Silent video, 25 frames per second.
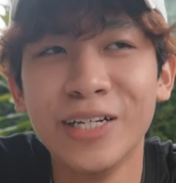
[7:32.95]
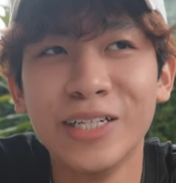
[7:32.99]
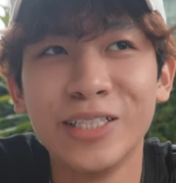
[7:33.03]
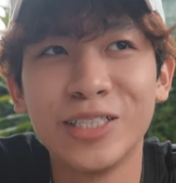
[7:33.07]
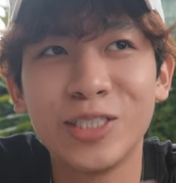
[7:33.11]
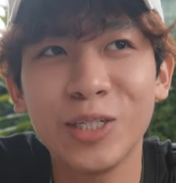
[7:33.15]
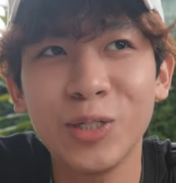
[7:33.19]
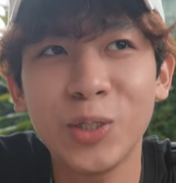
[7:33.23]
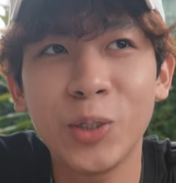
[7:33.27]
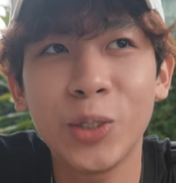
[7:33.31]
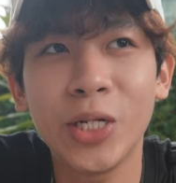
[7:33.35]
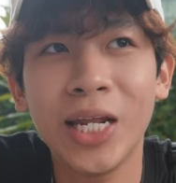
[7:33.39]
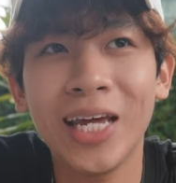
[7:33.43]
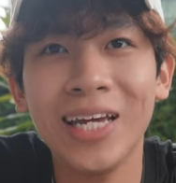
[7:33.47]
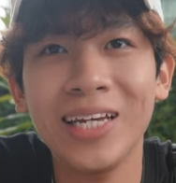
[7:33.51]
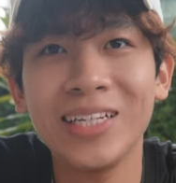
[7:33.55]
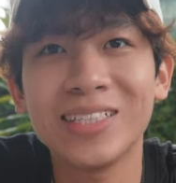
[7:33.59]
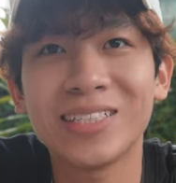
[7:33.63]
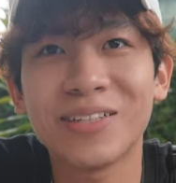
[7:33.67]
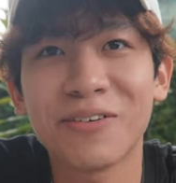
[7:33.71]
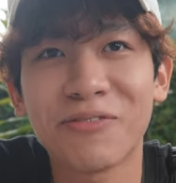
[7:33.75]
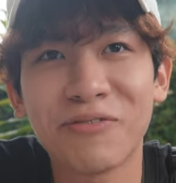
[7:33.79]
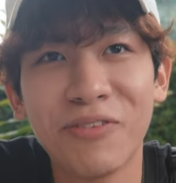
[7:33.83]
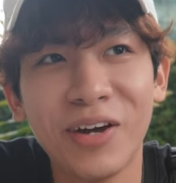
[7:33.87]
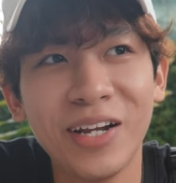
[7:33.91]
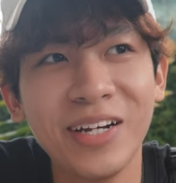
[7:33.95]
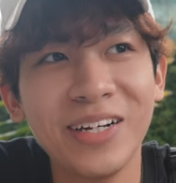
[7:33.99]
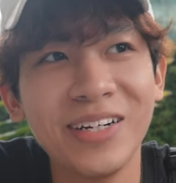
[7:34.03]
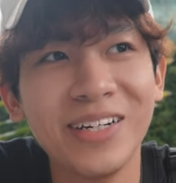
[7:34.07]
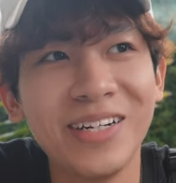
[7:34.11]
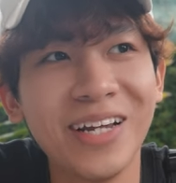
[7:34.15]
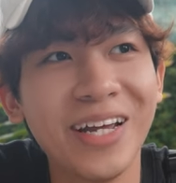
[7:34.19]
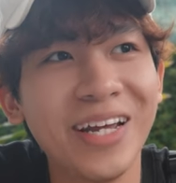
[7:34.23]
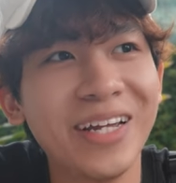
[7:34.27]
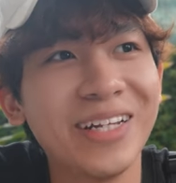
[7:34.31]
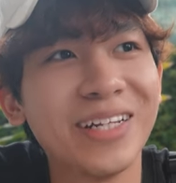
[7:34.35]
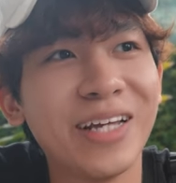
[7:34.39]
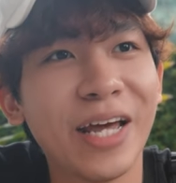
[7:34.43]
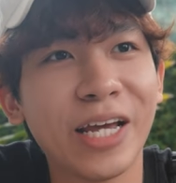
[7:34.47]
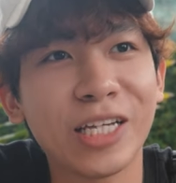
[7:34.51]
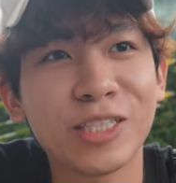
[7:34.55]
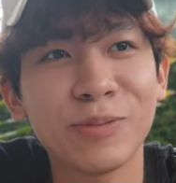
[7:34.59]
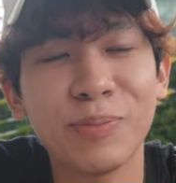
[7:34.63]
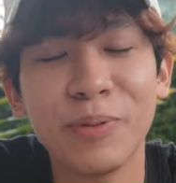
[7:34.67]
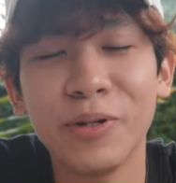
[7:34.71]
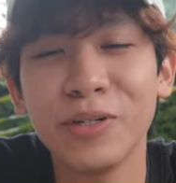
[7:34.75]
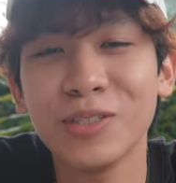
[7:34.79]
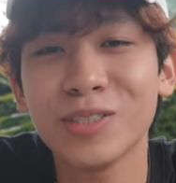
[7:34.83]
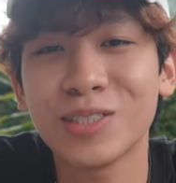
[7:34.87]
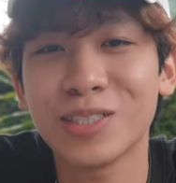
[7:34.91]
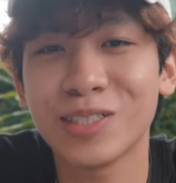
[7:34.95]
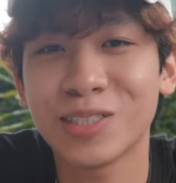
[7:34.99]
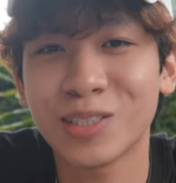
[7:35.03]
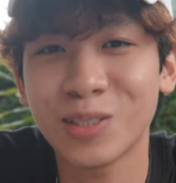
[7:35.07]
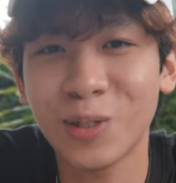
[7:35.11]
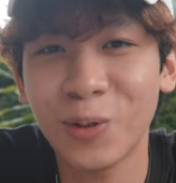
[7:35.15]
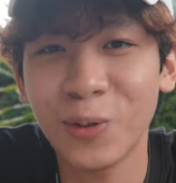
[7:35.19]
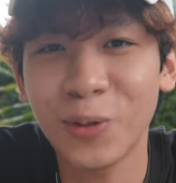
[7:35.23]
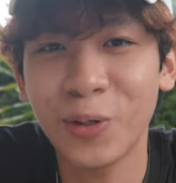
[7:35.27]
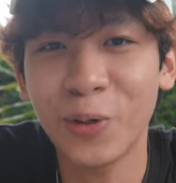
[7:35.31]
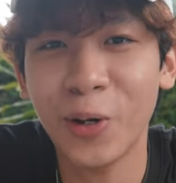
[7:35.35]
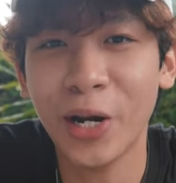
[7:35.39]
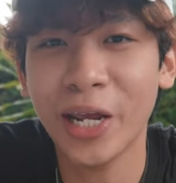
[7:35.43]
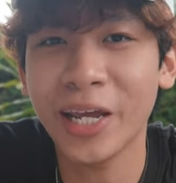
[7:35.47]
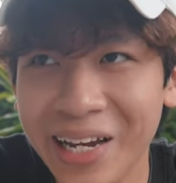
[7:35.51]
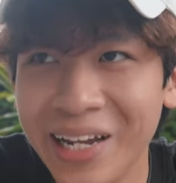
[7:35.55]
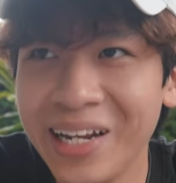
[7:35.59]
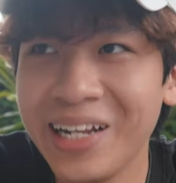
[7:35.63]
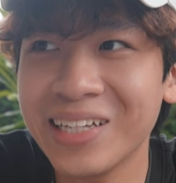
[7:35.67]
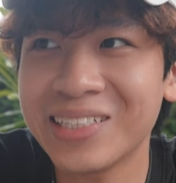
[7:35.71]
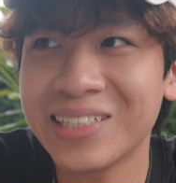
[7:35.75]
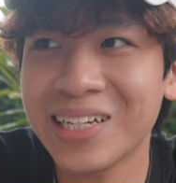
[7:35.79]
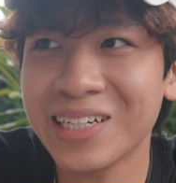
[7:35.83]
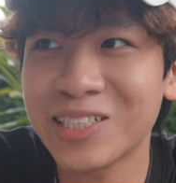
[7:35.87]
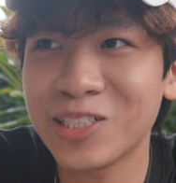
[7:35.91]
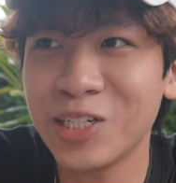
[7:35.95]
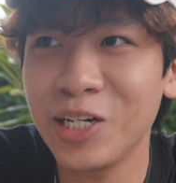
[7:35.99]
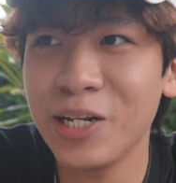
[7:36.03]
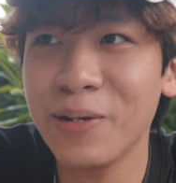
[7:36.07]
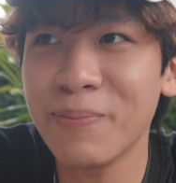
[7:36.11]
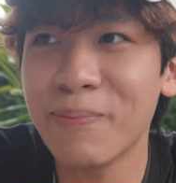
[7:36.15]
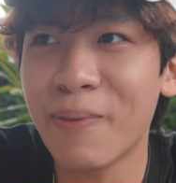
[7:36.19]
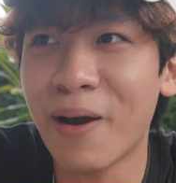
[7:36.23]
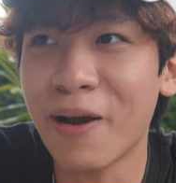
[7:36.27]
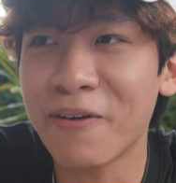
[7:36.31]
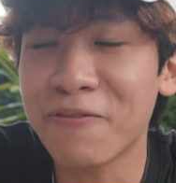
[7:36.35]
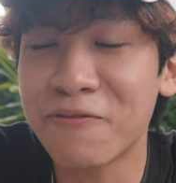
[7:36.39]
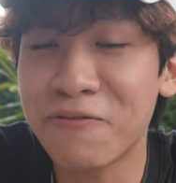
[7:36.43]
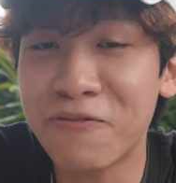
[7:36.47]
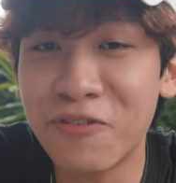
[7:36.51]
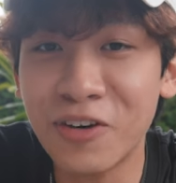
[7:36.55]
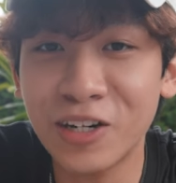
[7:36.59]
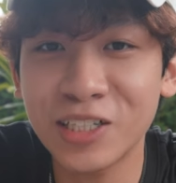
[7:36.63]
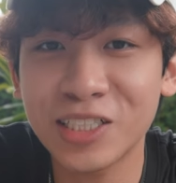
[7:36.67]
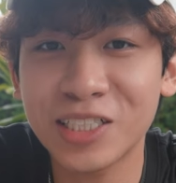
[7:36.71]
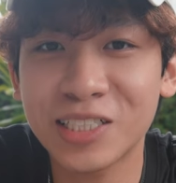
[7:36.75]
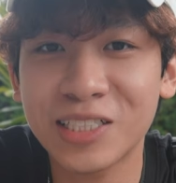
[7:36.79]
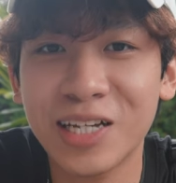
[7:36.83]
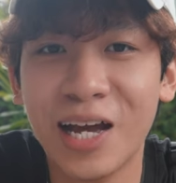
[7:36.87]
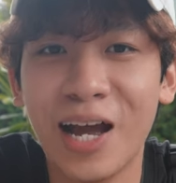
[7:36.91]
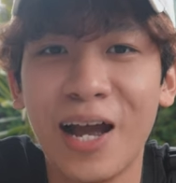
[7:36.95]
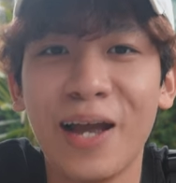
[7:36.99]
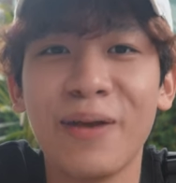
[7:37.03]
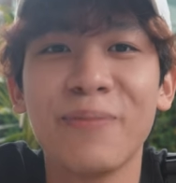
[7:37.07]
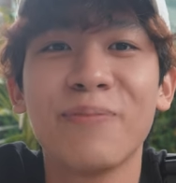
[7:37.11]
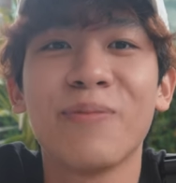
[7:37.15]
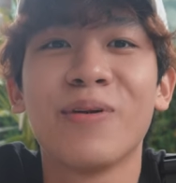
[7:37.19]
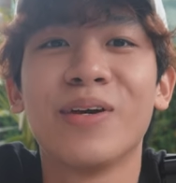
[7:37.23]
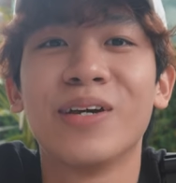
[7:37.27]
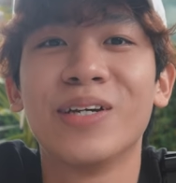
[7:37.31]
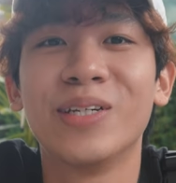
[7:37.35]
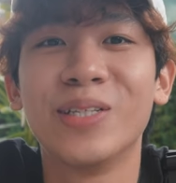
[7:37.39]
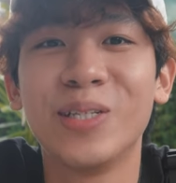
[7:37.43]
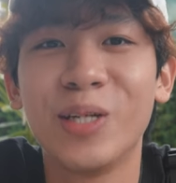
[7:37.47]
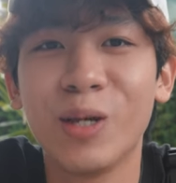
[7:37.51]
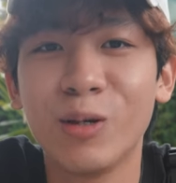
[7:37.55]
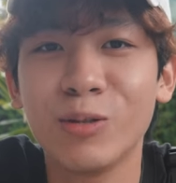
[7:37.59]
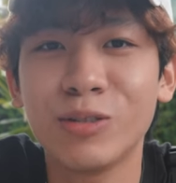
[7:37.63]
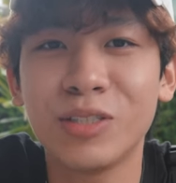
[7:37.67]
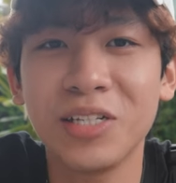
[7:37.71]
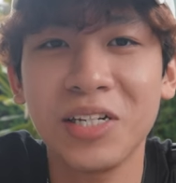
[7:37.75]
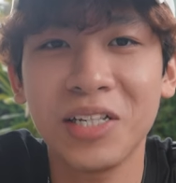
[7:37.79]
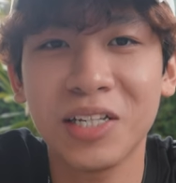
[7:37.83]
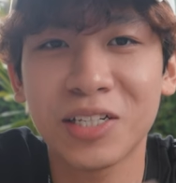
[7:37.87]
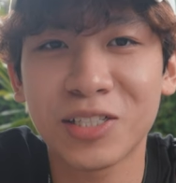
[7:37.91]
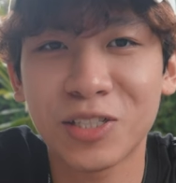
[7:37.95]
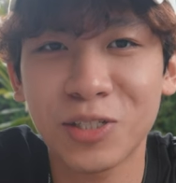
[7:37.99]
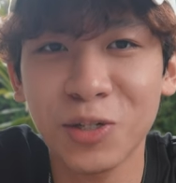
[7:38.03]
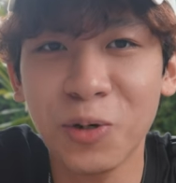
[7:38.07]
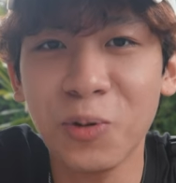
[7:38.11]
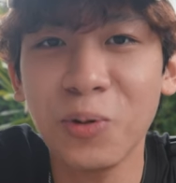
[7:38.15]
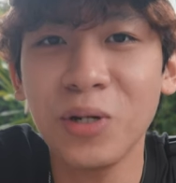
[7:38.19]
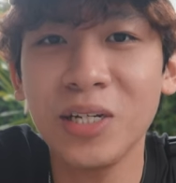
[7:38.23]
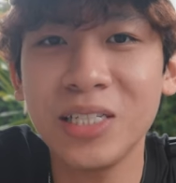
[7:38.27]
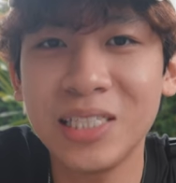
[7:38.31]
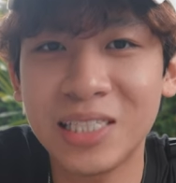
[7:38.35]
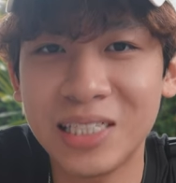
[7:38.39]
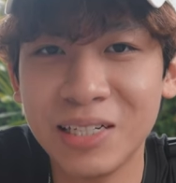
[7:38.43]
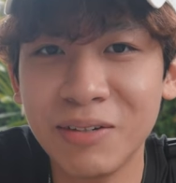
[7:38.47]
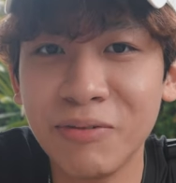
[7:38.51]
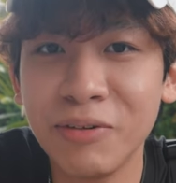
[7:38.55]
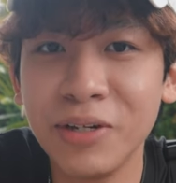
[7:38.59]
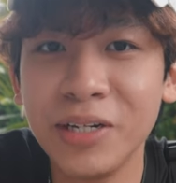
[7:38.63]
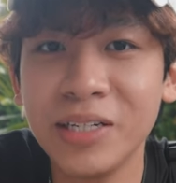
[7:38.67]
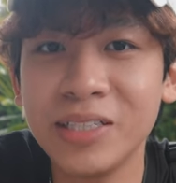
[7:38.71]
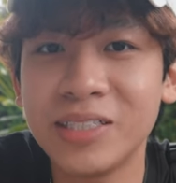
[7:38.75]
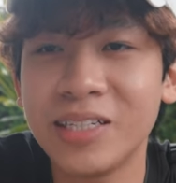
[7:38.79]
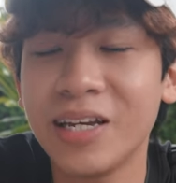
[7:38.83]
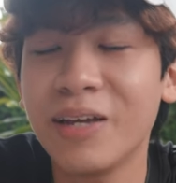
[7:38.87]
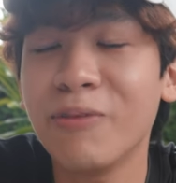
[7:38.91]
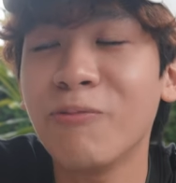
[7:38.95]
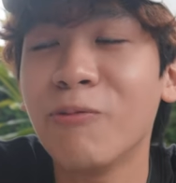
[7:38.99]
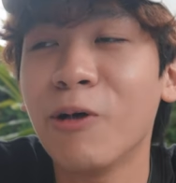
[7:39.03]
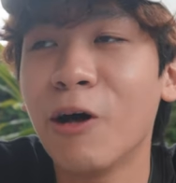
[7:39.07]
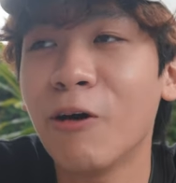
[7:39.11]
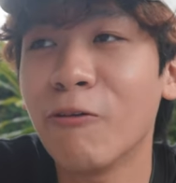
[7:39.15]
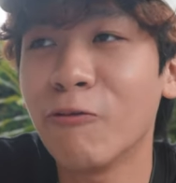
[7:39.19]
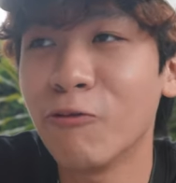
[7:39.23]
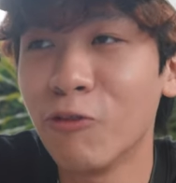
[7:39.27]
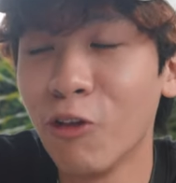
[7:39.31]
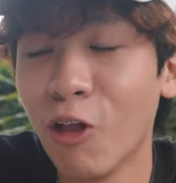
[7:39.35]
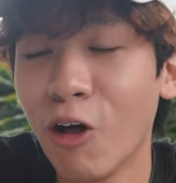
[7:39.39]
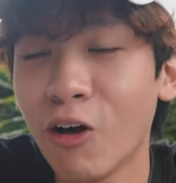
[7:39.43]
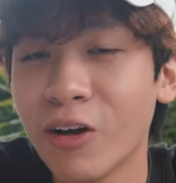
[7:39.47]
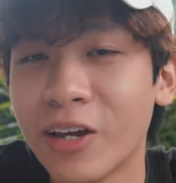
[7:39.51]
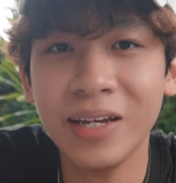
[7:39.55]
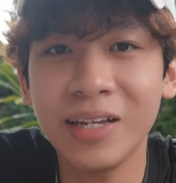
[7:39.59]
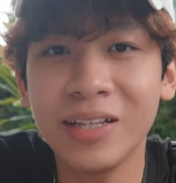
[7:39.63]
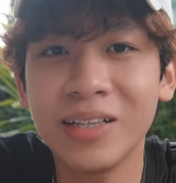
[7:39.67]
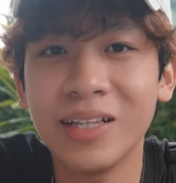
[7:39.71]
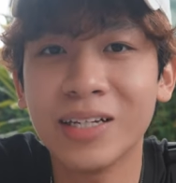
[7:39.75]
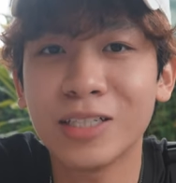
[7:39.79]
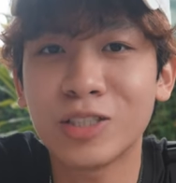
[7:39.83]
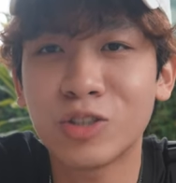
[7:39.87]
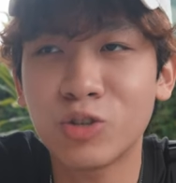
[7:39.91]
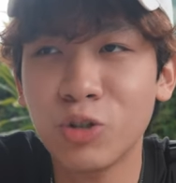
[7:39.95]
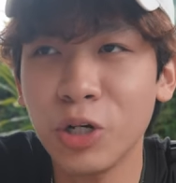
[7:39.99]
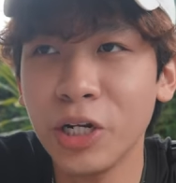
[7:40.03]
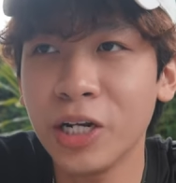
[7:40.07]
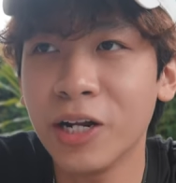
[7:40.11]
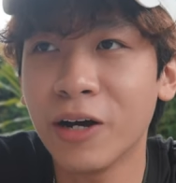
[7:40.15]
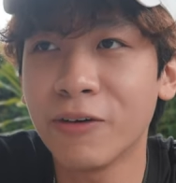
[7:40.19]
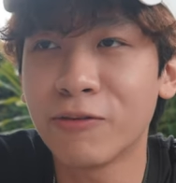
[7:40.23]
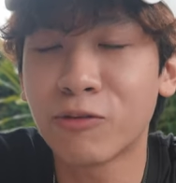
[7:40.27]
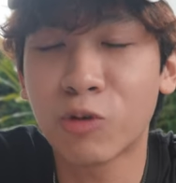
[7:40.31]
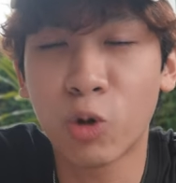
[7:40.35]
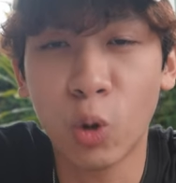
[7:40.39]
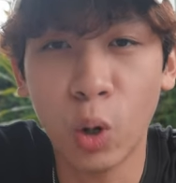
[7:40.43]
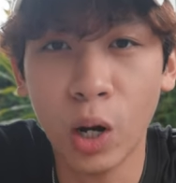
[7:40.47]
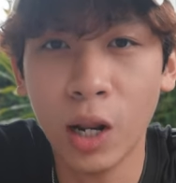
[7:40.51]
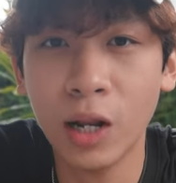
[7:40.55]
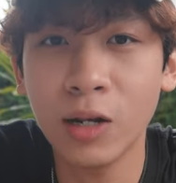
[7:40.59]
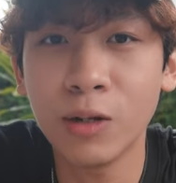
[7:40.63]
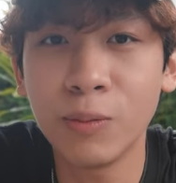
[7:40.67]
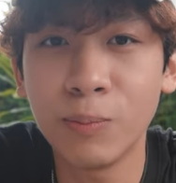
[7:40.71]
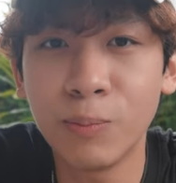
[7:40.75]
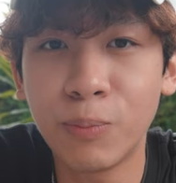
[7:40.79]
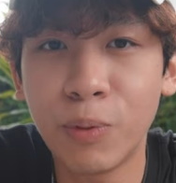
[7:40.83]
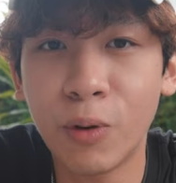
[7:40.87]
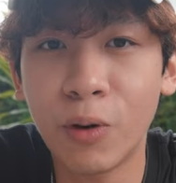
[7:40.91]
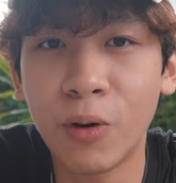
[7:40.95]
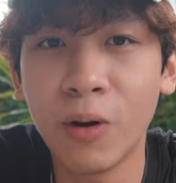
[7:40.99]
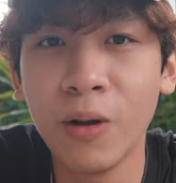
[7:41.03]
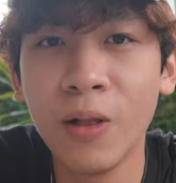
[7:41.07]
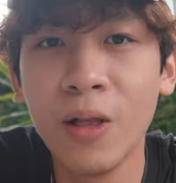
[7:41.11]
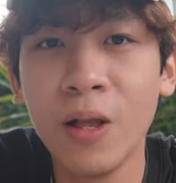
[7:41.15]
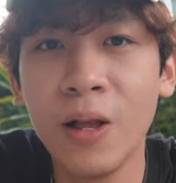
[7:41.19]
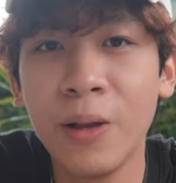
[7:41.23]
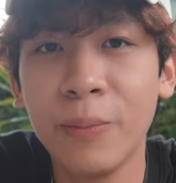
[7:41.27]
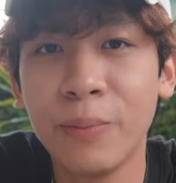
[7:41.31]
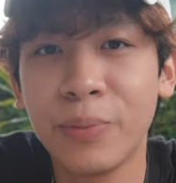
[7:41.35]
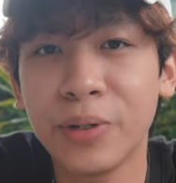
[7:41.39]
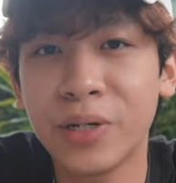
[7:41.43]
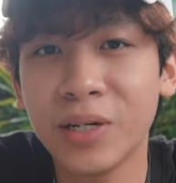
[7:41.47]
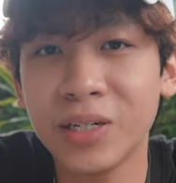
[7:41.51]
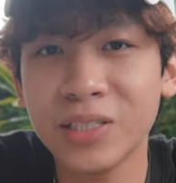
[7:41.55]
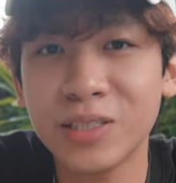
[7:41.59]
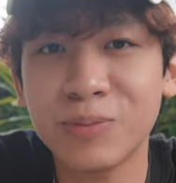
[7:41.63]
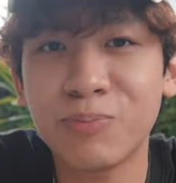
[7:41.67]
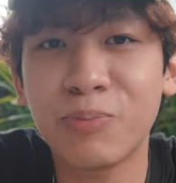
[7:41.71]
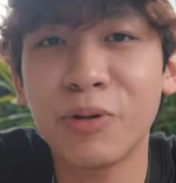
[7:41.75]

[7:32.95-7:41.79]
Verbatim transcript: So today is a fun day, the experience is so great. It is actually my first time using the Sony ZV-E10 while vlogging in the street of Kuala Lumpur, because